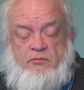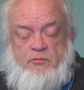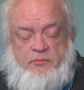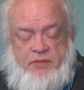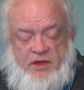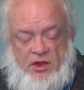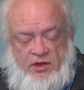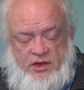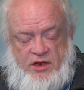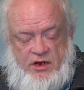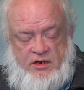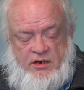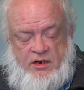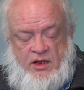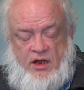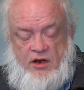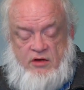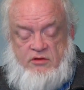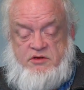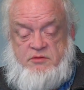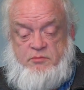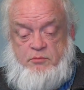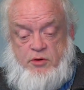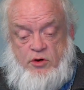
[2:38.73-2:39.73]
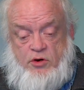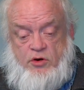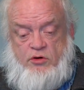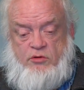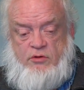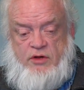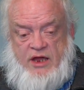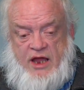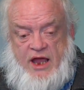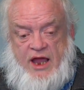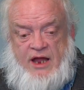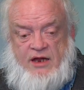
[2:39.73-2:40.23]
billion dollars per
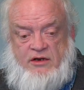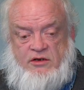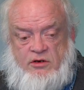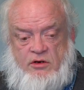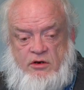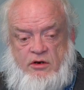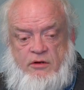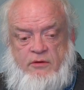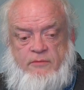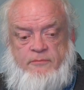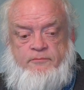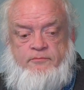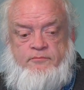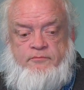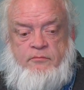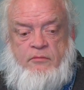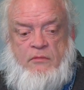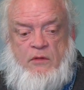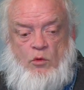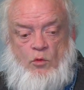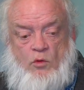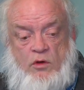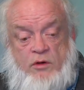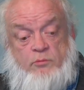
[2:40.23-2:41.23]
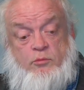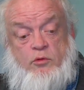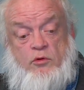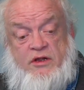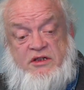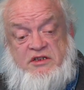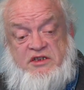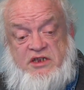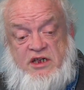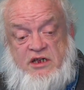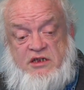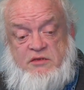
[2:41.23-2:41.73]
reactor,
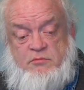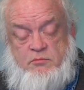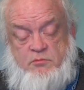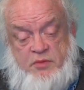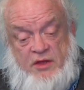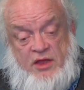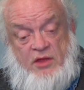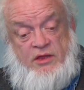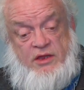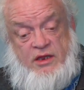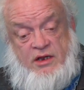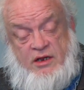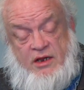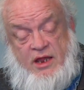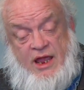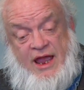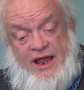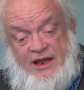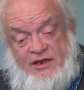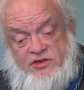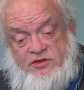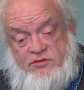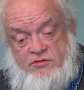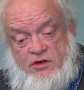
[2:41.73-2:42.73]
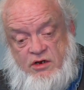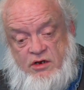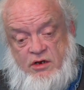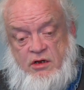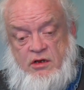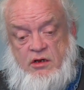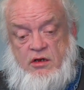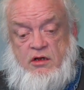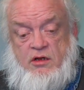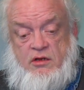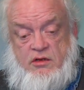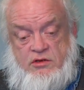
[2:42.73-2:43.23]
1.6 billion extra,
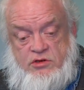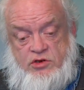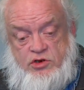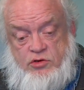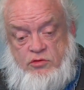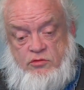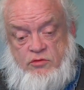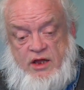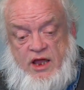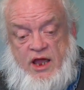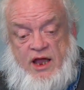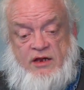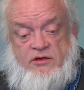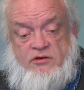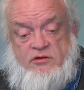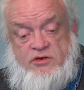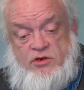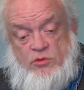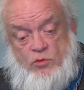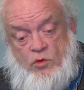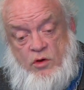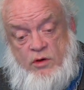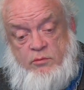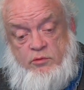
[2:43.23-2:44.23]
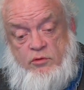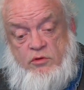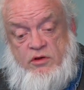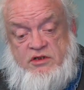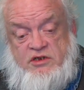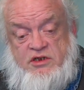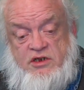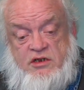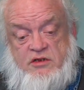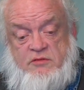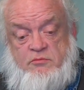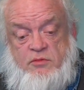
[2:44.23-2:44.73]
two reactors,
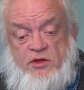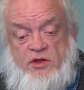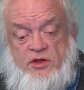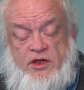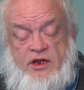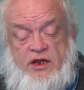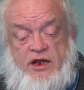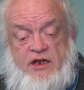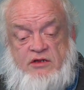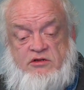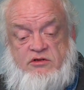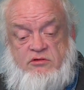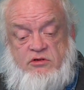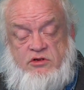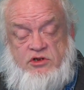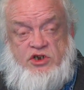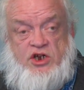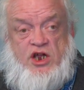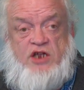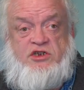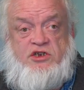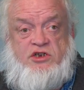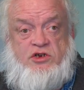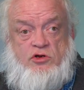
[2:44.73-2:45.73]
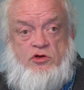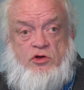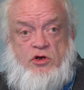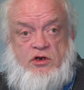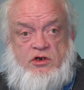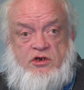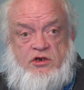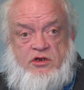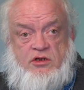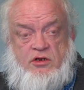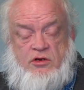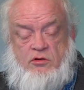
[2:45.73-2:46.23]
1.6 billion extra just to hook
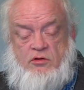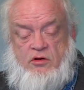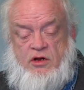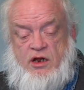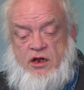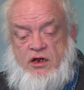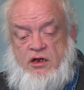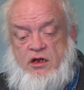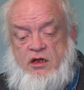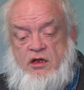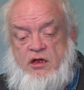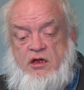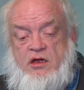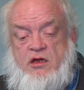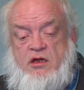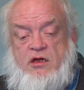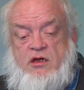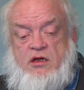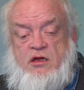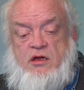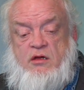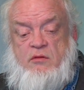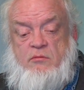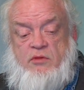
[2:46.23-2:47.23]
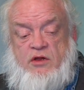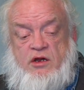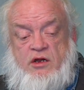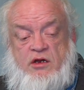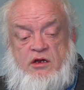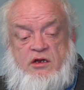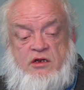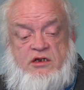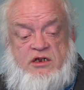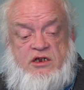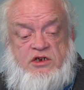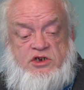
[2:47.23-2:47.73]
it to the grid but
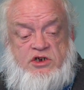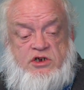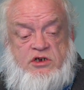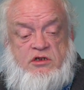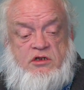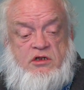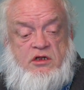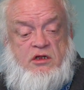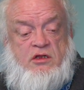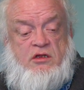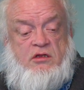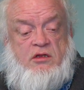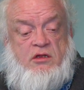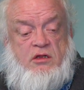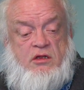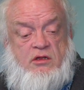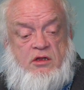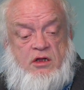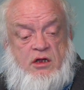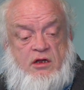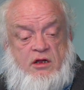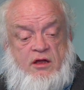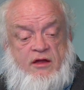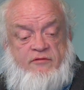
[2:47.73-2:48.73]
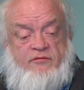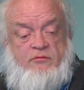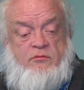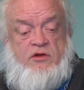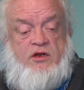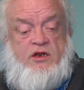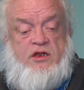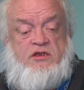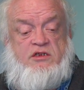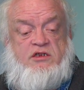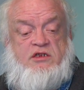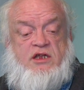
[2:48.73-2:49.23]
in addition, the, the
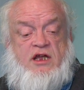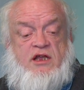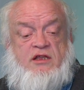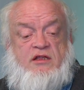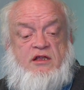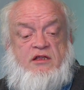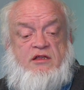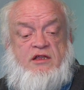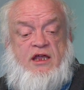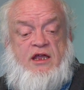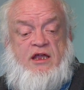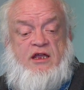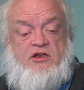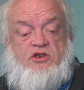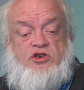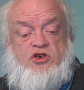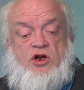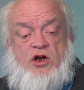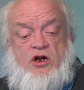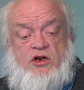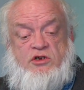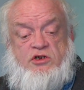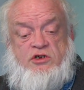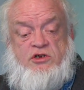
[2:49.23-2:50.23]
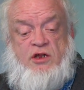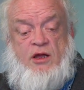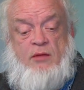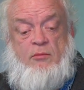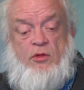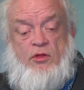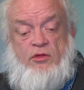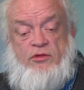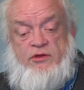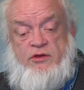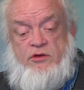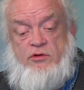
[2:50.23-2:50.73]
government has said that they can charge
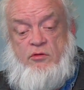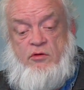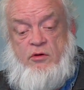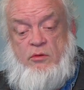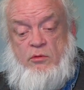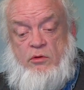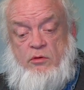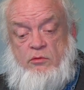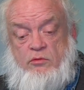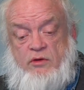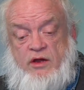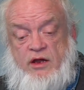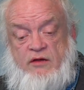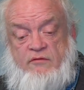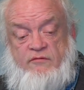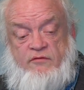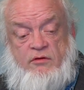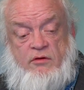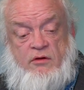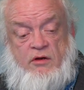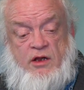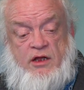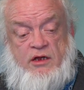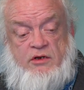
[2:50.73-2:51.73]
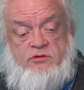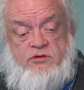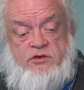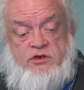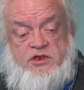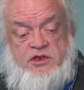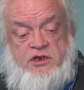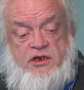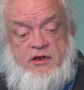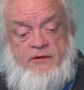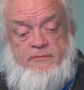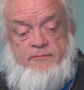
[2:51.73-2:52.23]
double the normal rate for
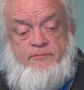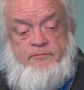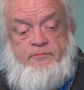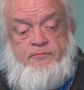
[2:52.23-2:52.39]
electricity.